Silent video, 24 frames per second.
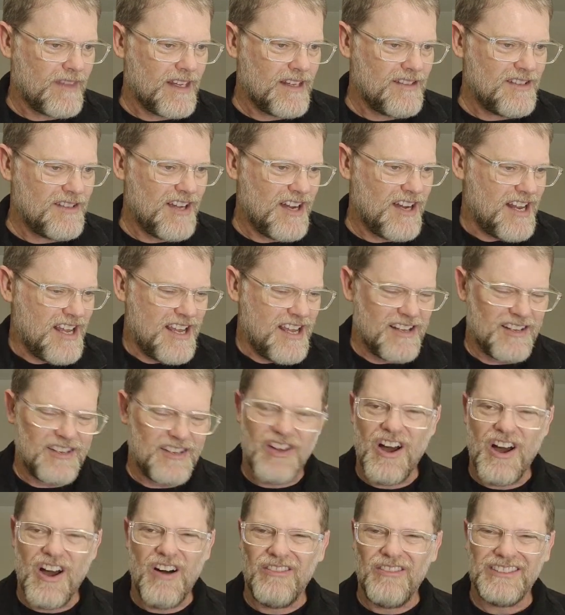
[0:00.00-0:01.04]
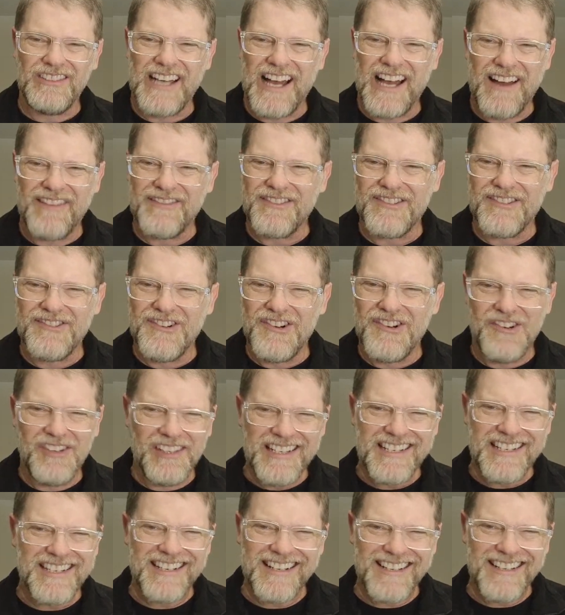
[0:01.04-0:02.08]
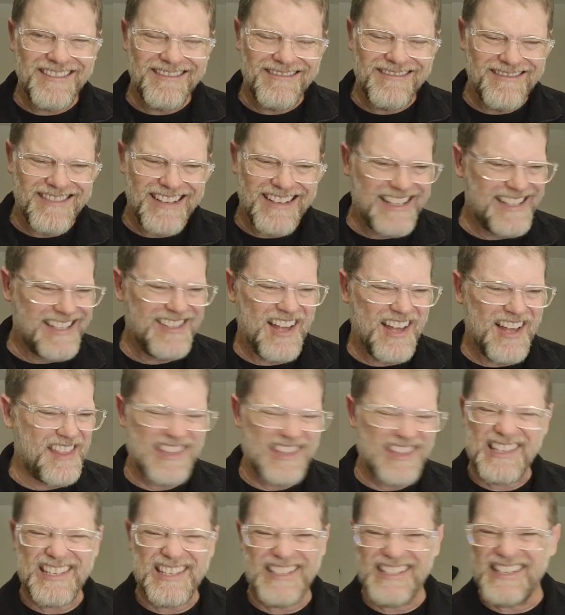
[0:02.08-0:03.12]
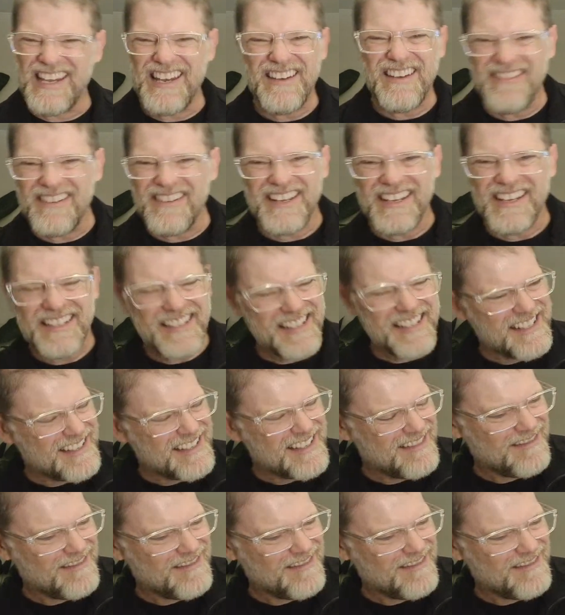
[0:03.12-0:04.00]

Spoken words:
It's only a cold after all, isn't it? It's nothing serious.